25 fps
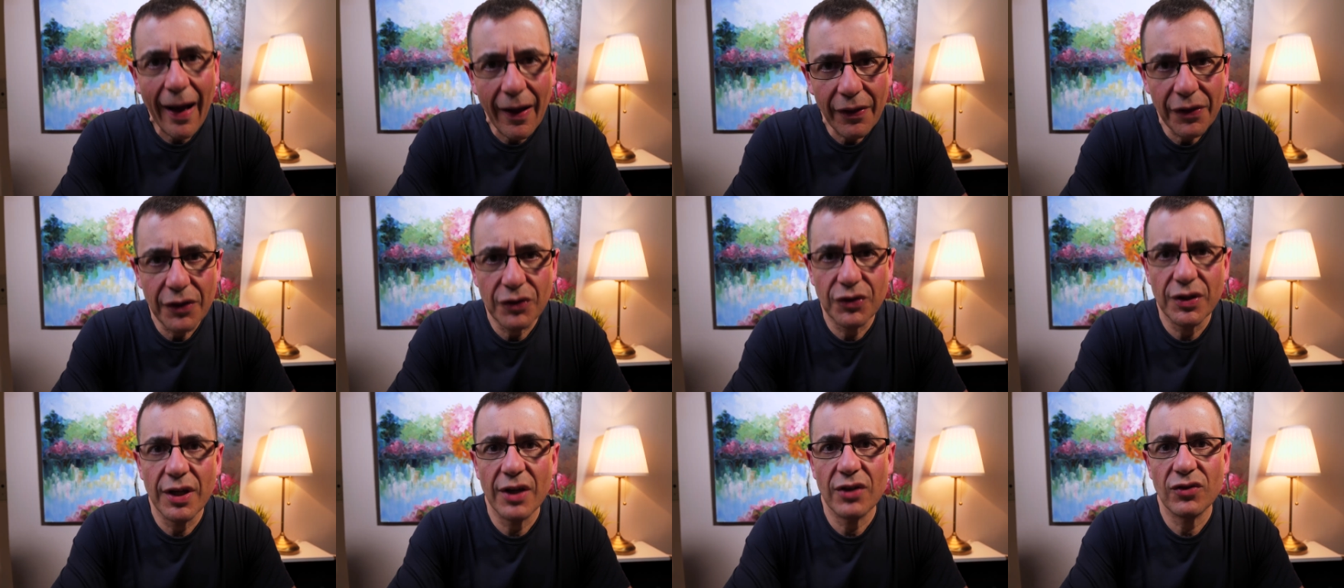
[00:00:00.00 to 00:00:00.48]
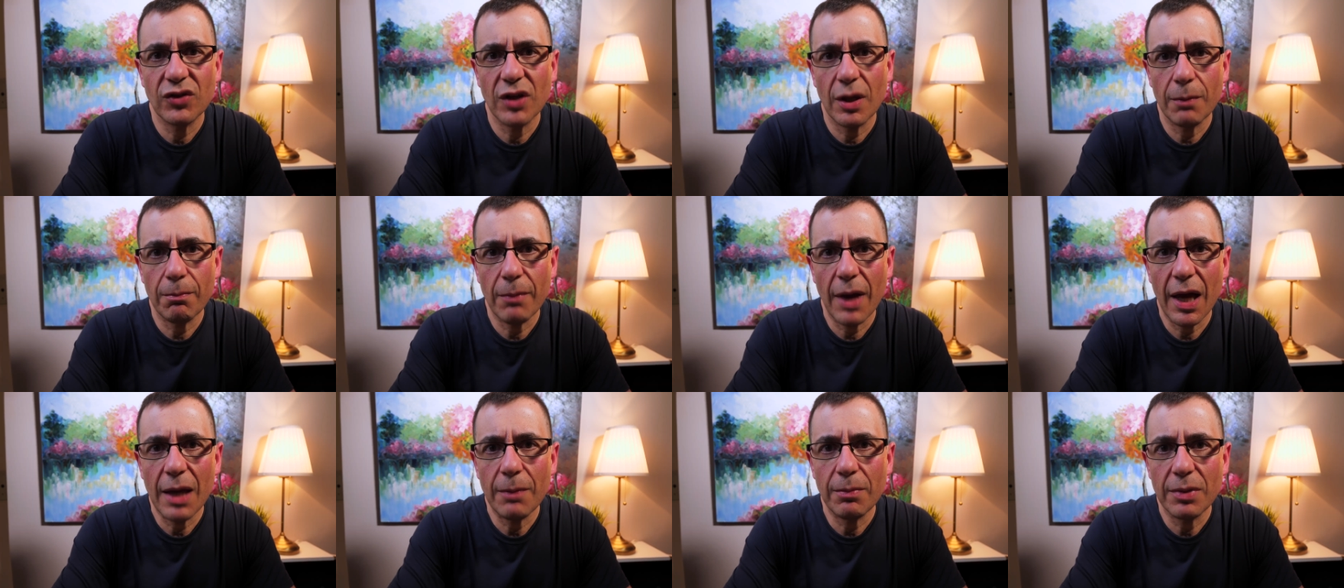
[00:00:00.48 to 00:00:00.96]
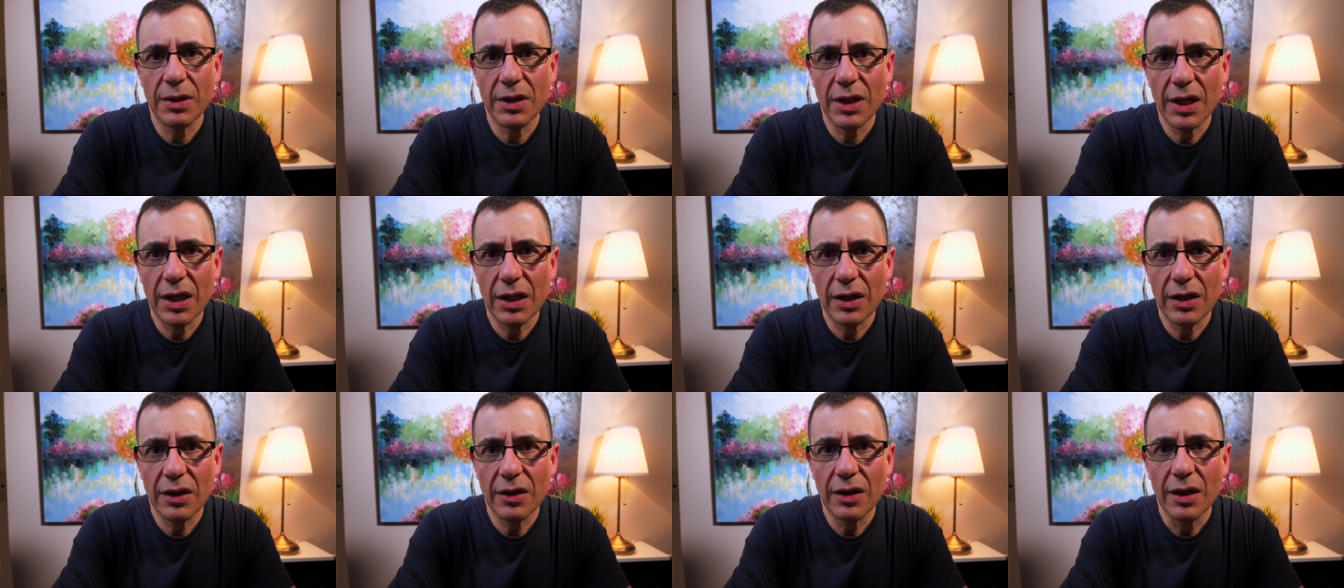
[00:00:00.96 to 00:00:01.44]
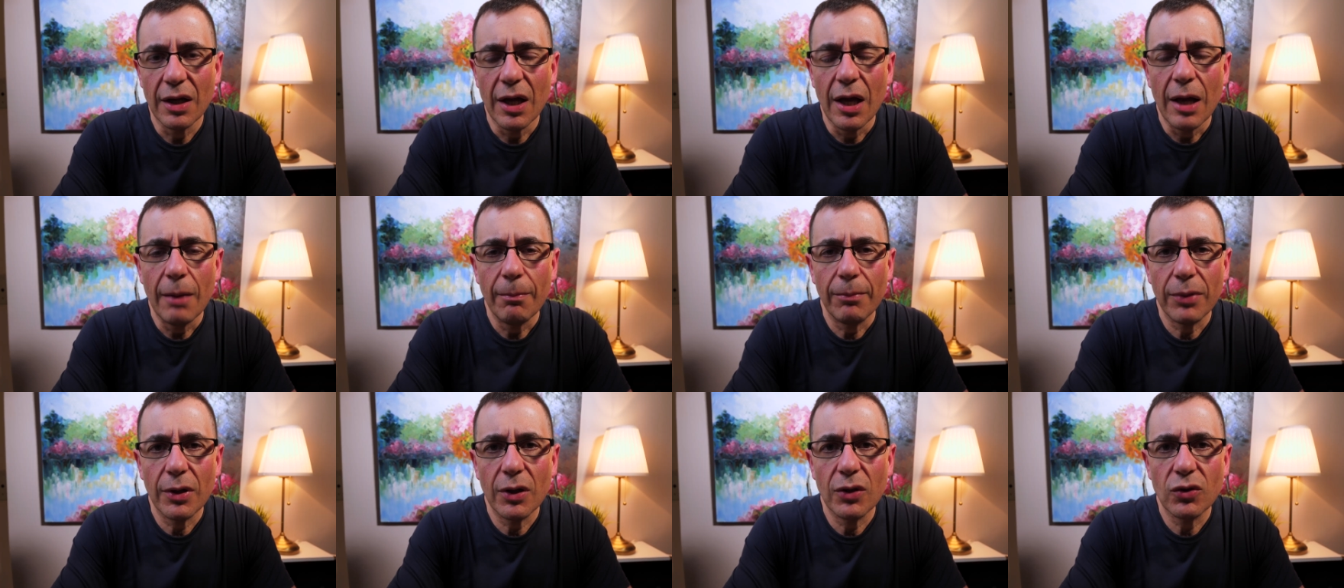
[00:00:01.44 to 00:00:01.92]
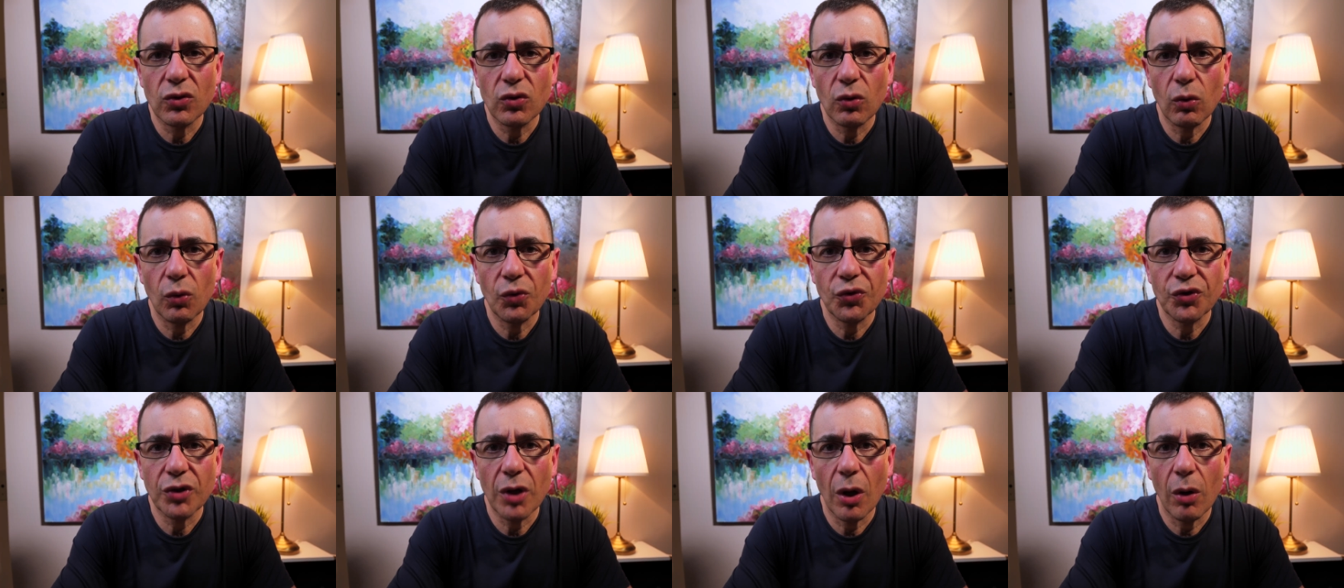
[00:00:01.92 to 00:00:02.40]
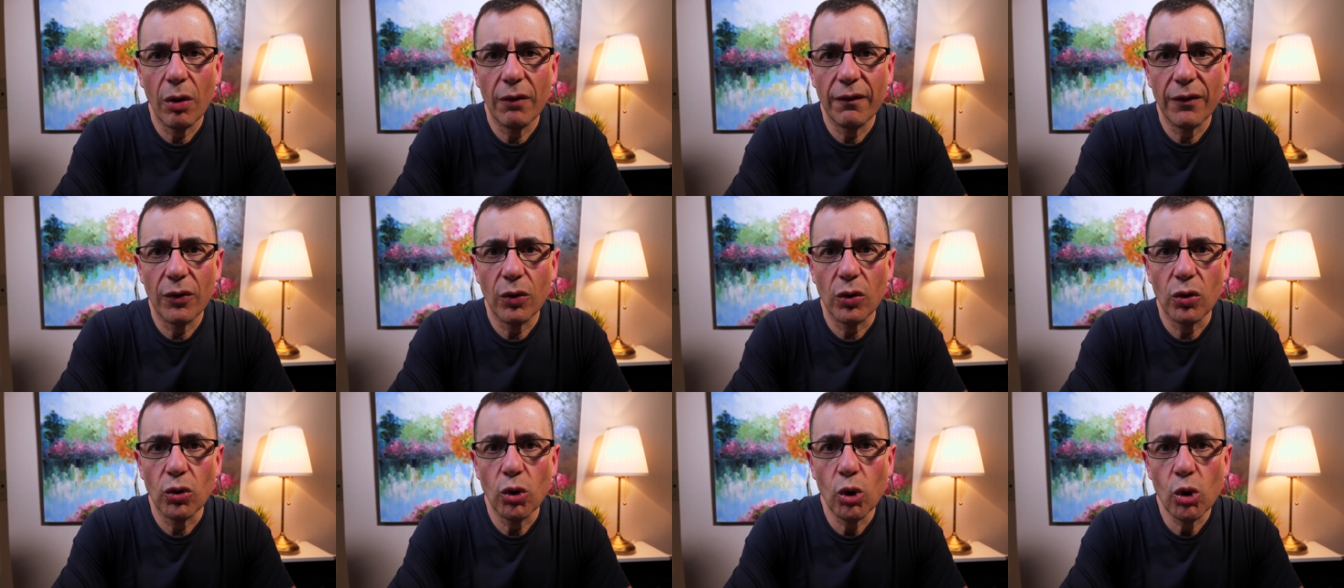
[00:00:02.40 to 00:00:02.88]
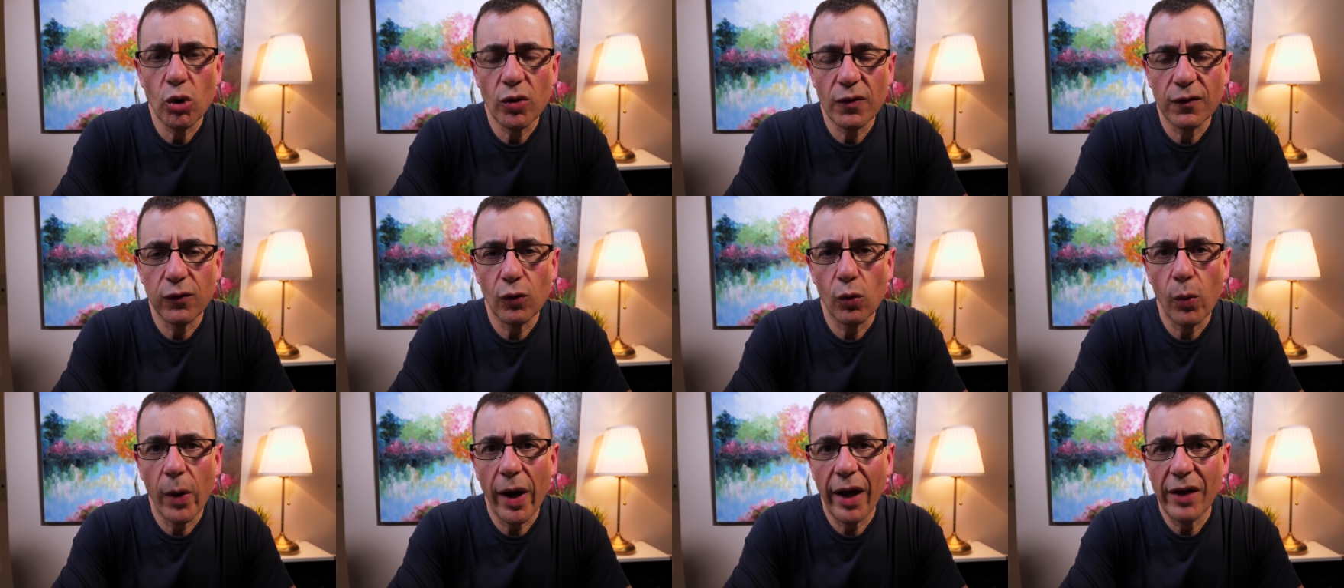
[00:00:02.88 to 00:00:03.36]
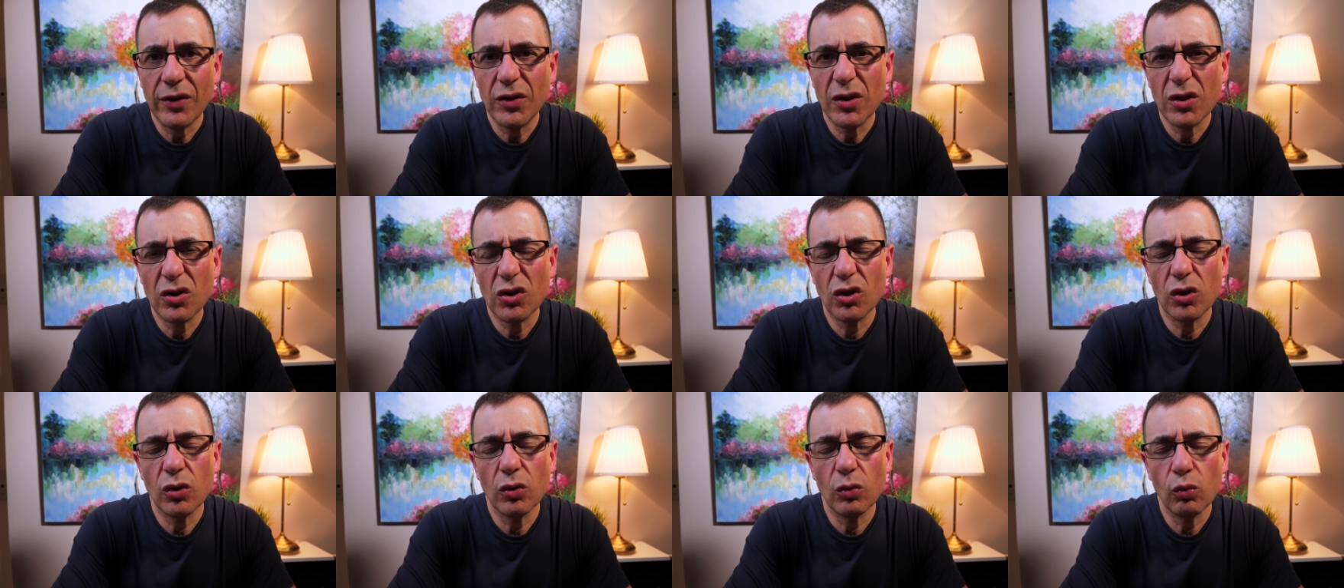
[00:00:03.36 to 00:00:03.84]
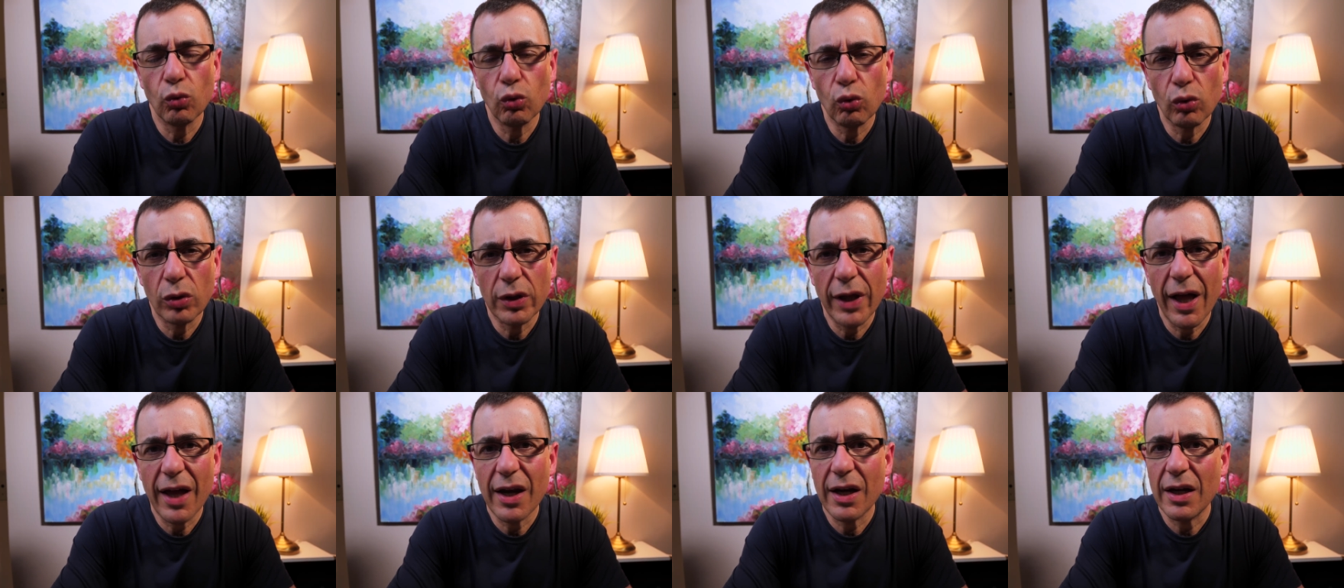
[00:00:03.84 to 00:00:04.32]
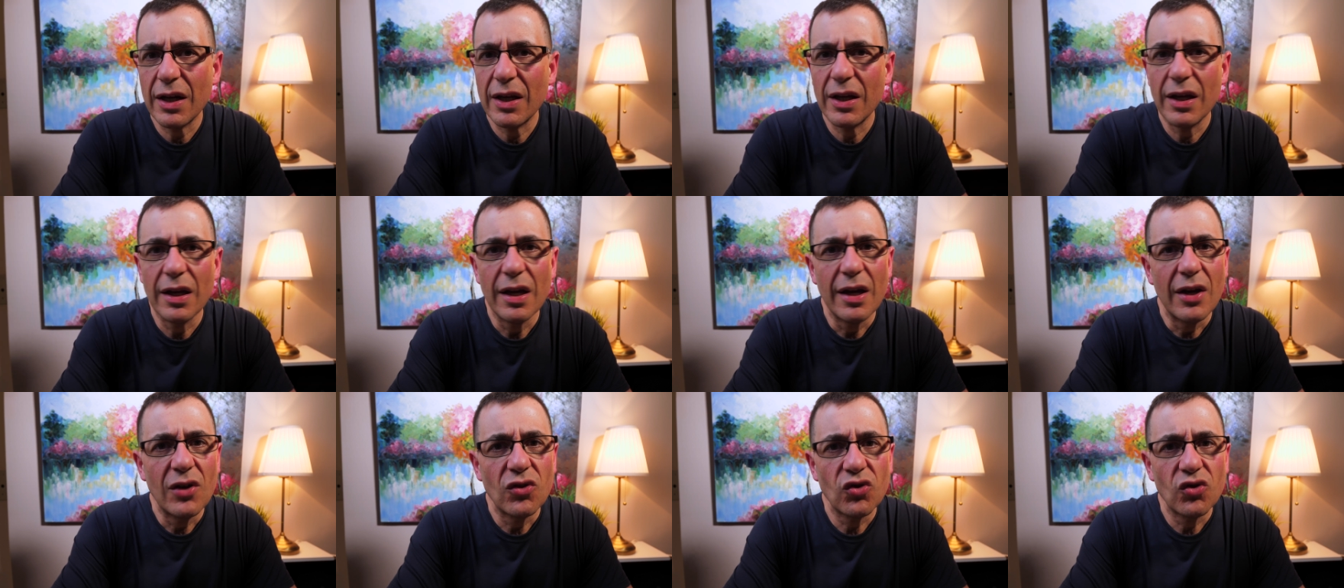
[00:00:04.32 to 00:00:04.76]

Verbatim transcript: other tests that may be needed. But it's also a very useful way just to rule out any